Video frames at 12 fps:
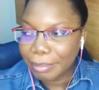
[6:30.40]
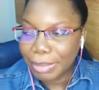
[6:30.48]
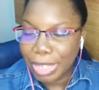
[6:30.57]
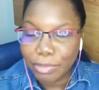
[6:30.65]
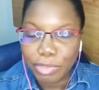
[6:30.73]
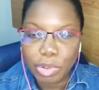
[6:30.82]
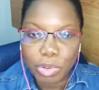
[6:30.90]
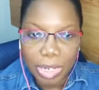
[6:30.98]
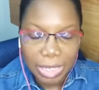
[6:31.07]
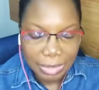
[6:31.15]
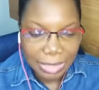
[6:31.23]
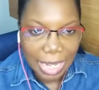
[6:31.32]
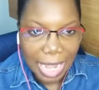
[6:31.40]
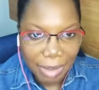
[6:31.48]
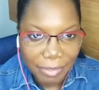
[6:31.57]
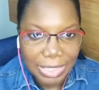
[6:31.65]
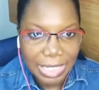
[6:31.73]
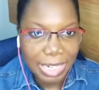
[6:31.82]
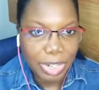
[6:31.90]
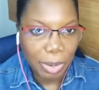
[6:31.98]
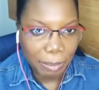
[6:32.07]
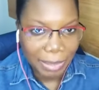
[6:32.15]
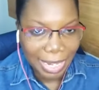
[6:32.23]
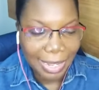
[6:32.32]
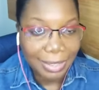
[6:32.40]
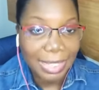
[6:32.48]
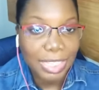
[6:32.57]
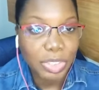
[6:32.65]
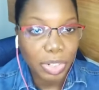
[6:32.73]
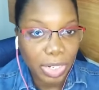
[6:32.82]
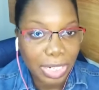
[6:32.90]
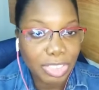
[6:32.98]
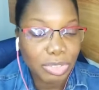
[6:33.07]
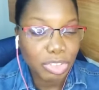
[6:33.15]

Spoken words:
if you have it in your plan that you're going to